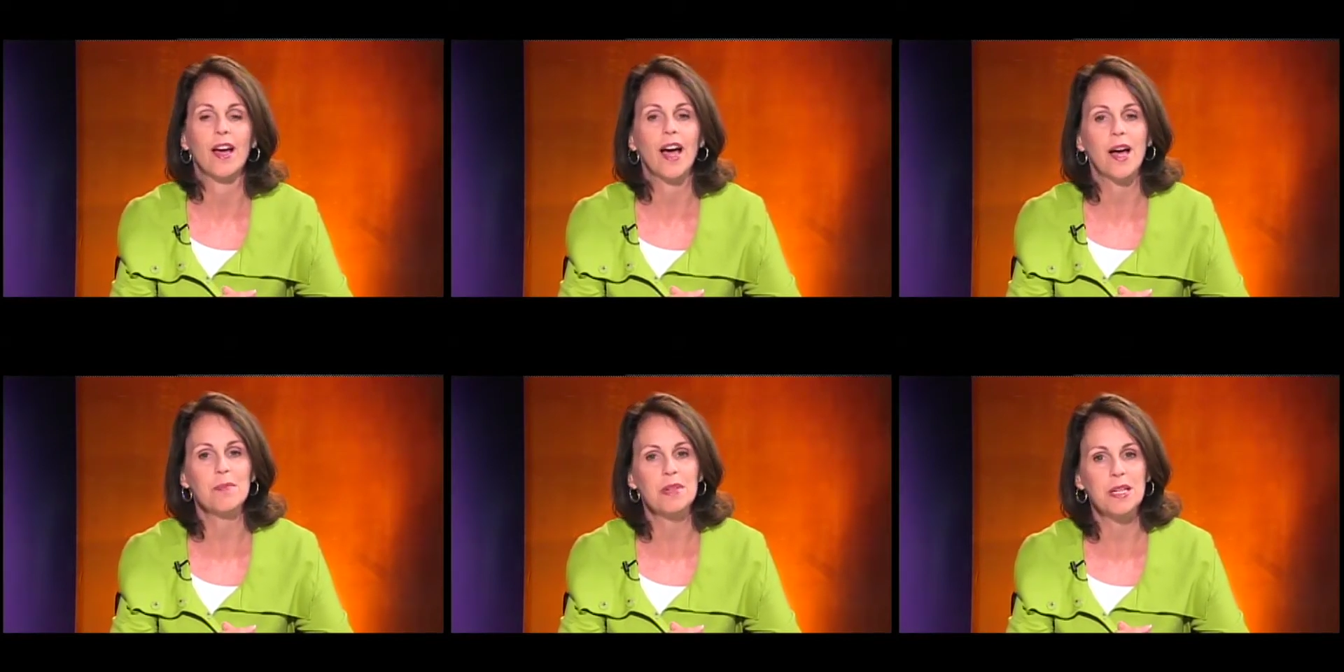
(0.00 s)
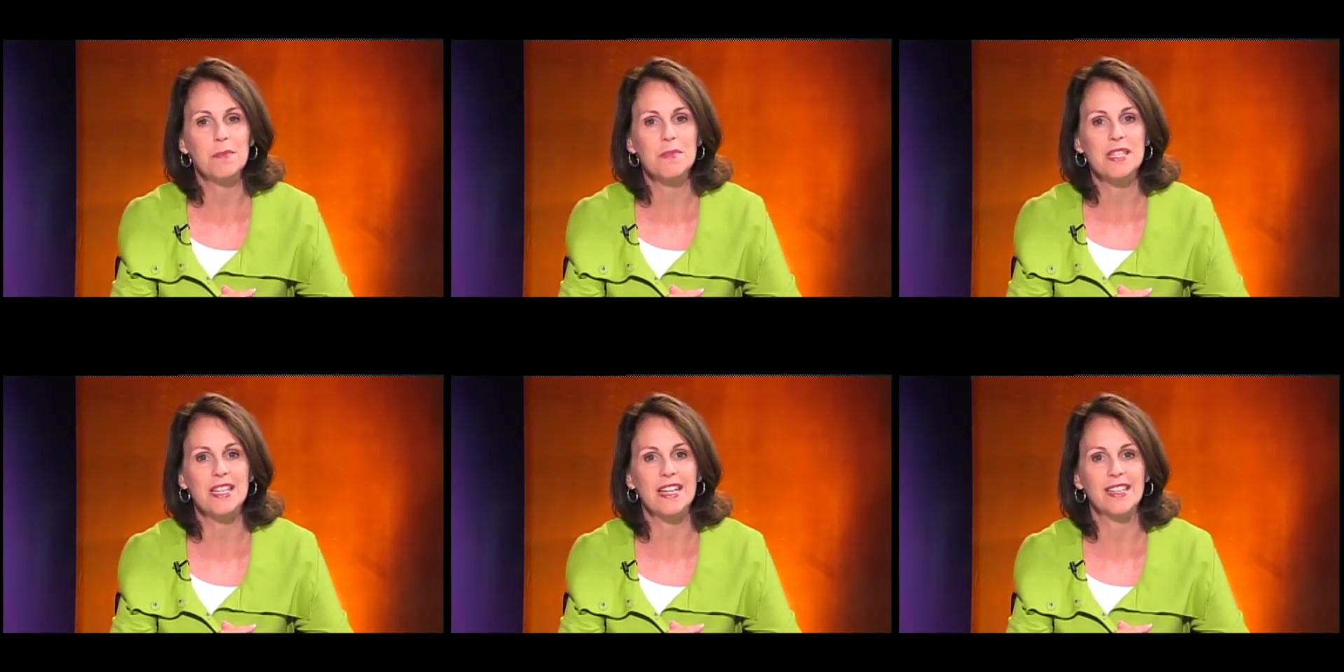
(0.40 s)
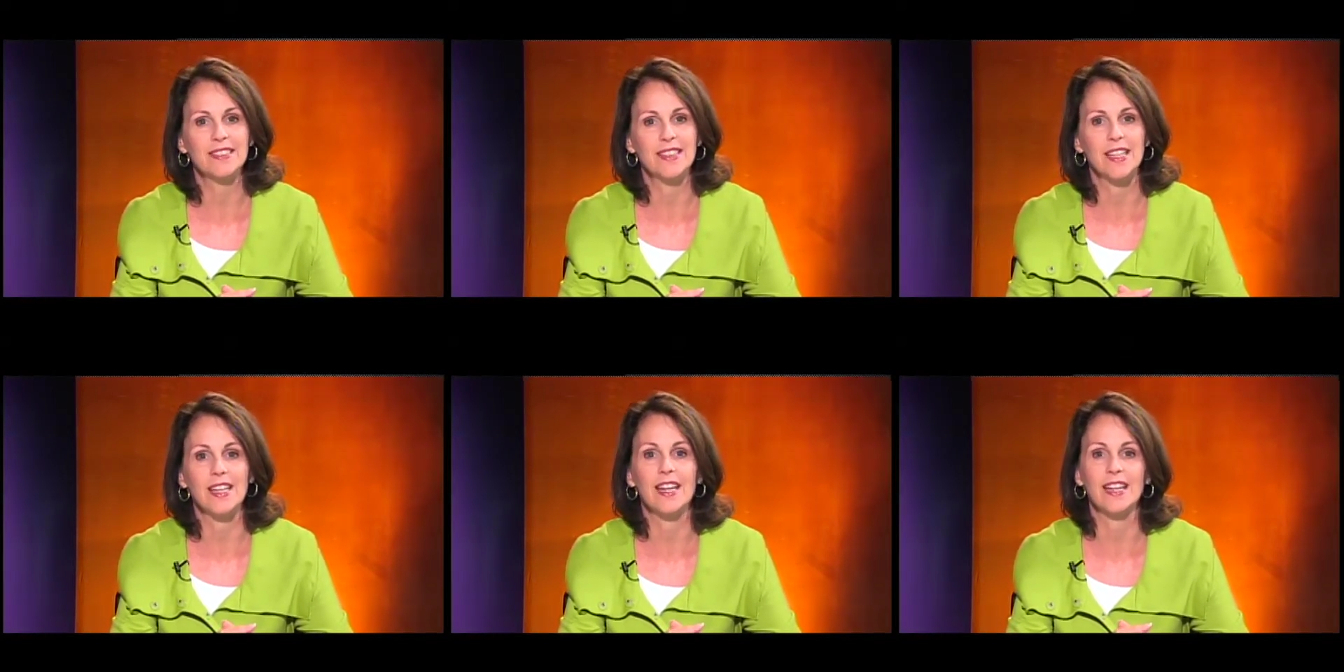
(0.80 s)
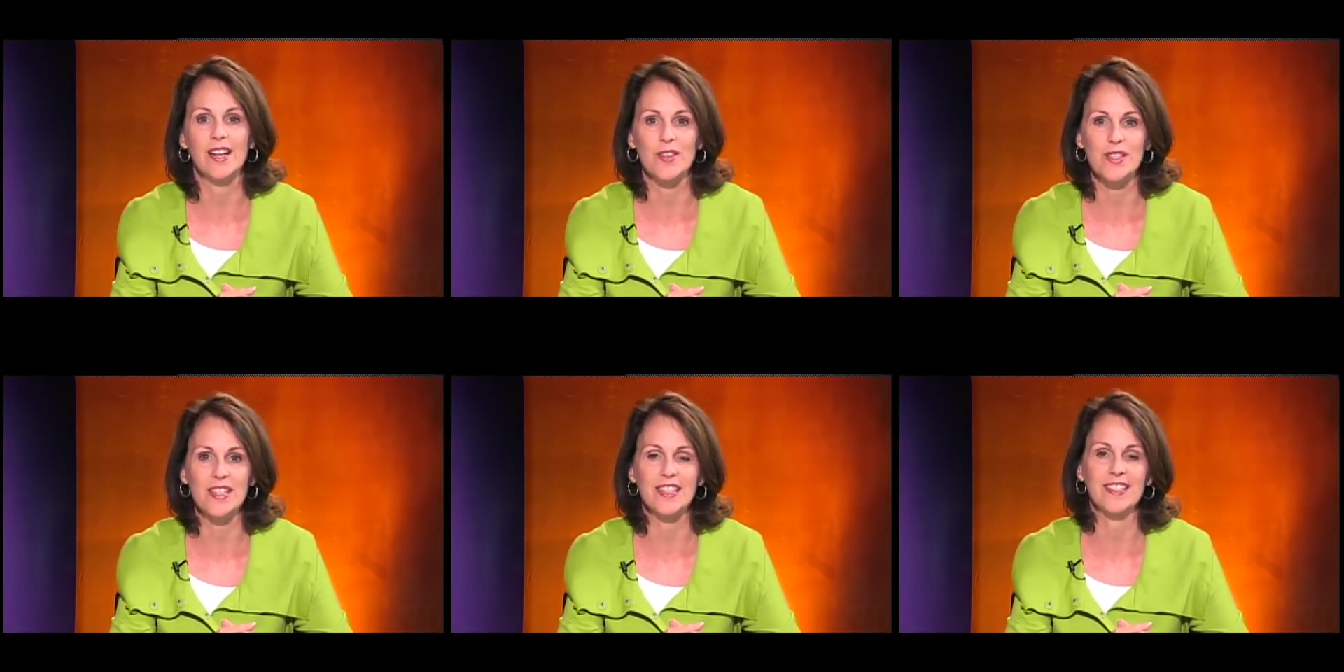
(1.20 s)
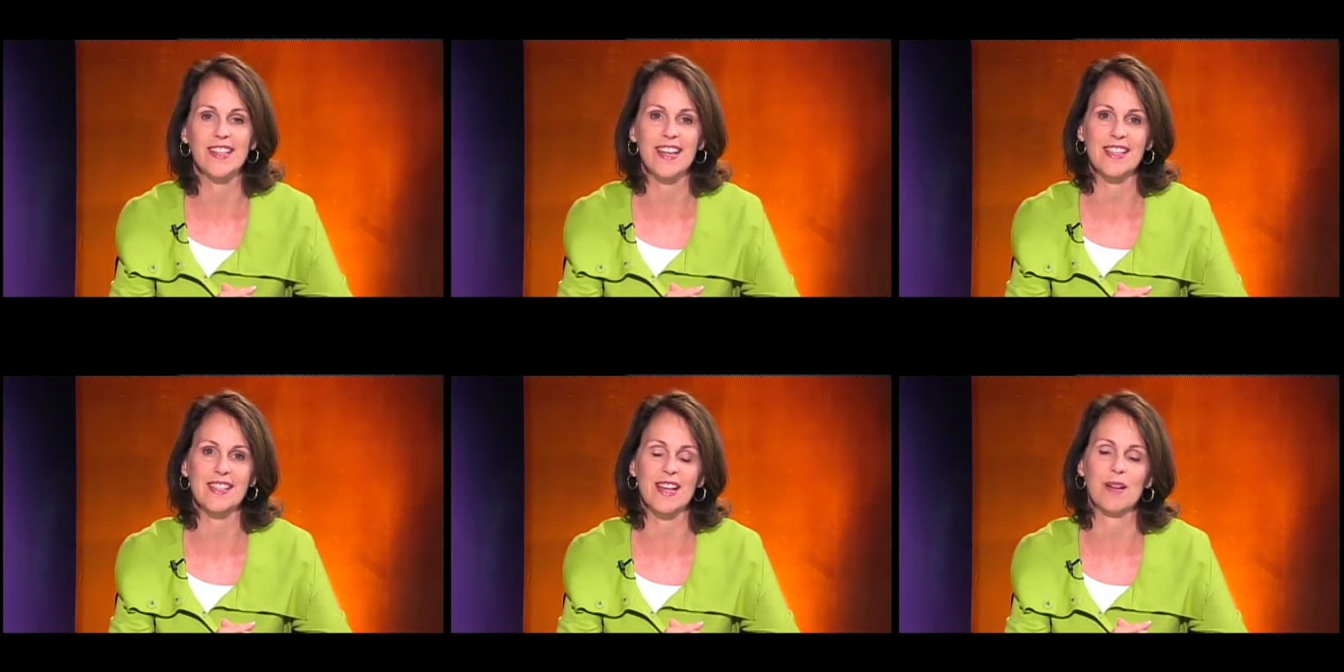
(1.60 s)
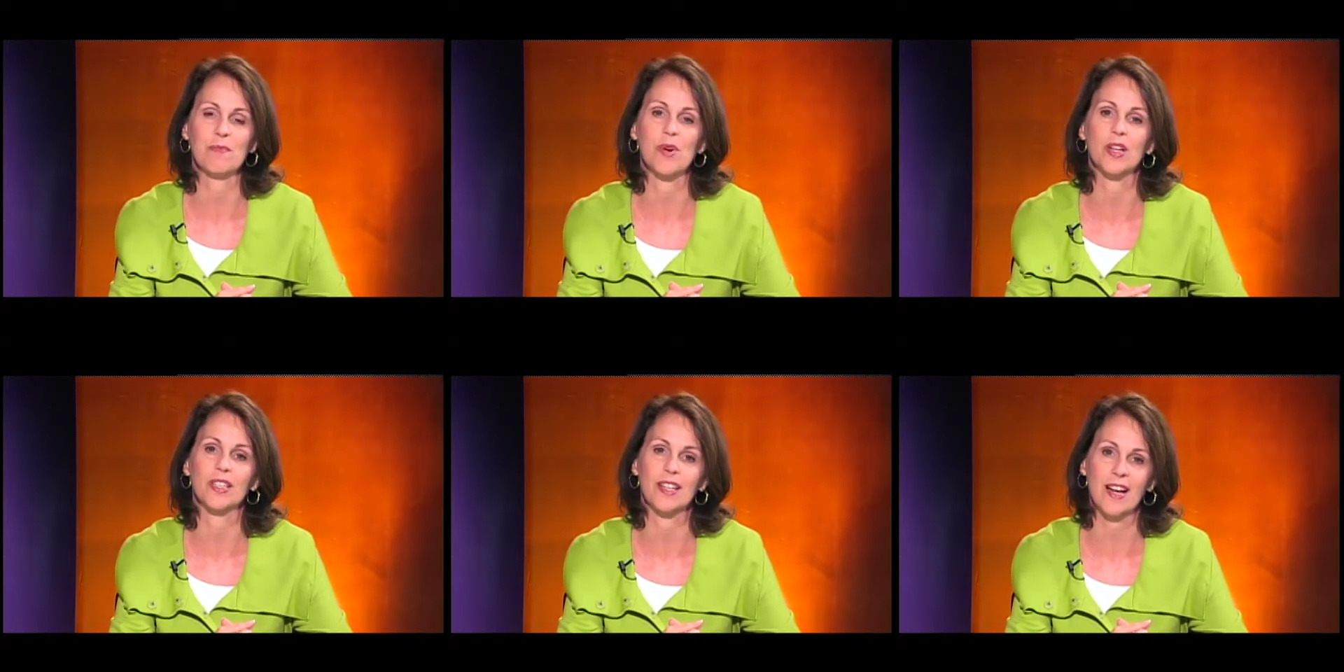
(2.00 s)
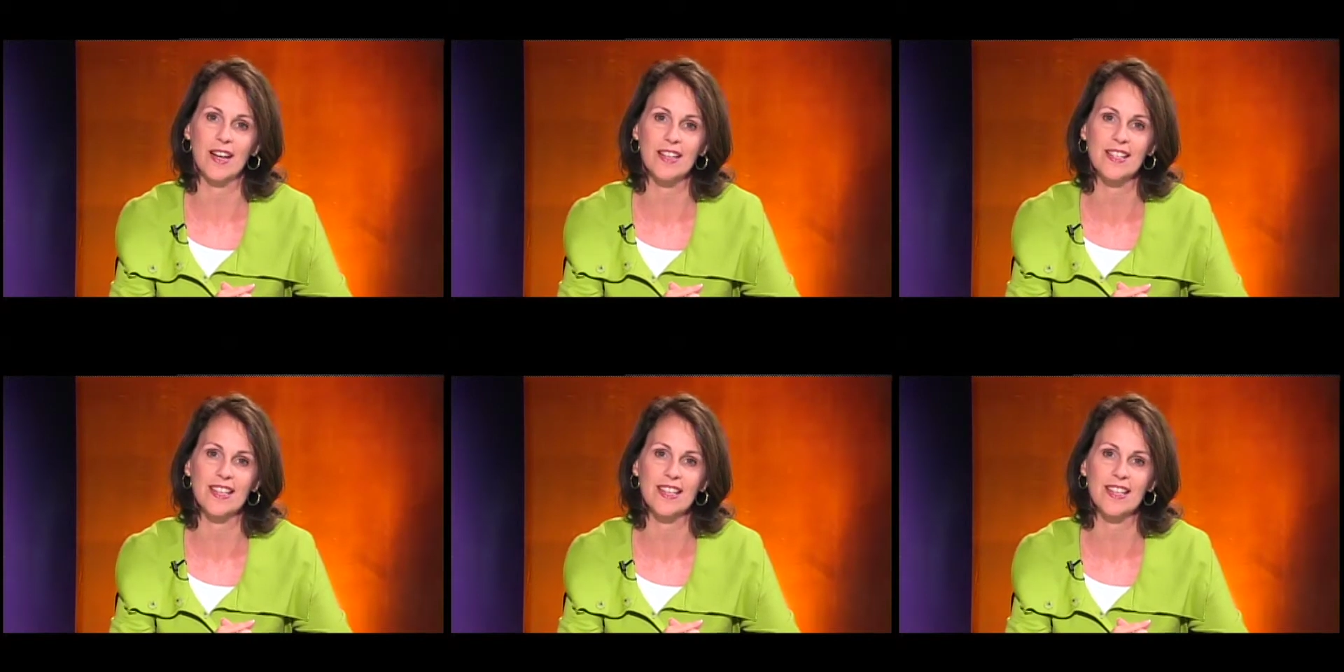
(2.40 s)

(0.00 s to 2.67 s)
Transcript: I'm Kim Stanley, and I'll see you next time on Cox